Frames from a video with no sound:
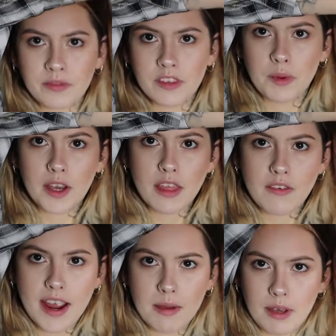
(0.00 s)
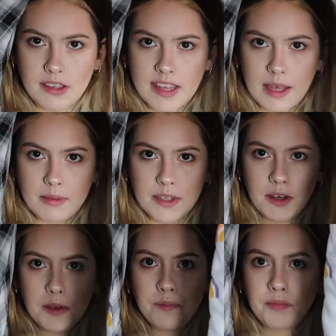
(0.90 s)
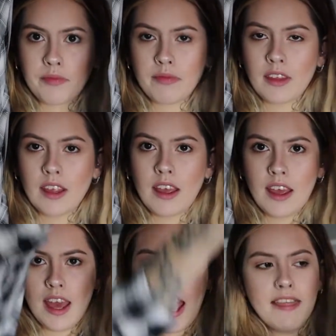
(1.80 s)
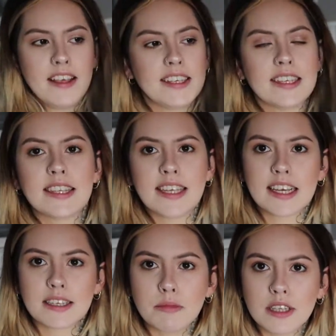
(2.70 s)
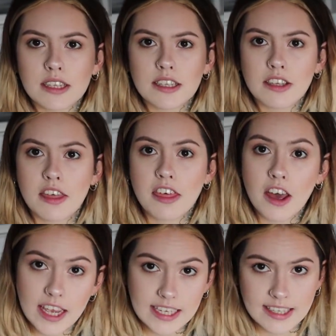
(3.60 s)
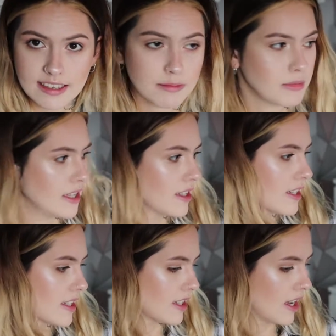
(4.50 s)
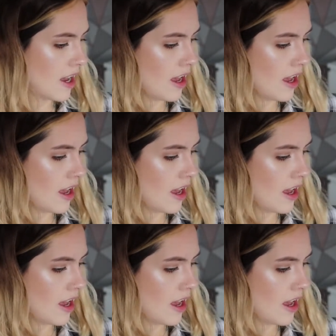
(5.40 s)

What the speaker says: So we got the rainbow sleep suit, and this is 6 months to 36 months.